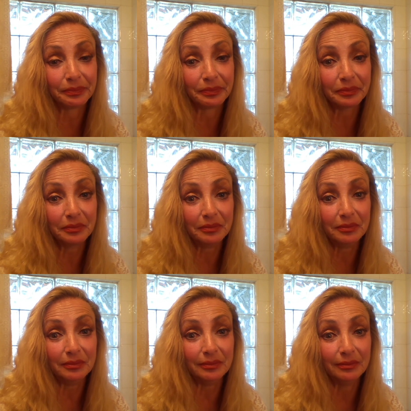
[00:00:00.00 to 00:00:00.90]

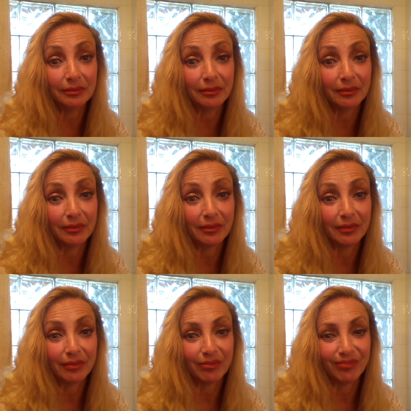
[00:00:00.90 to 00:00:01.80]

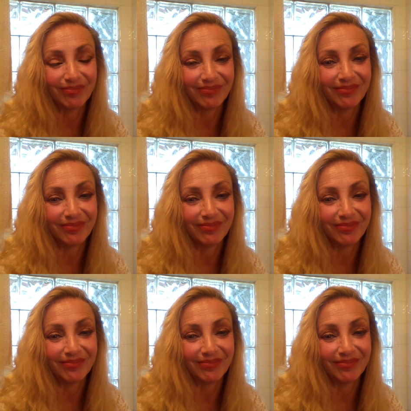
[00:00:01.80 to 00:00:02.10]
(silence)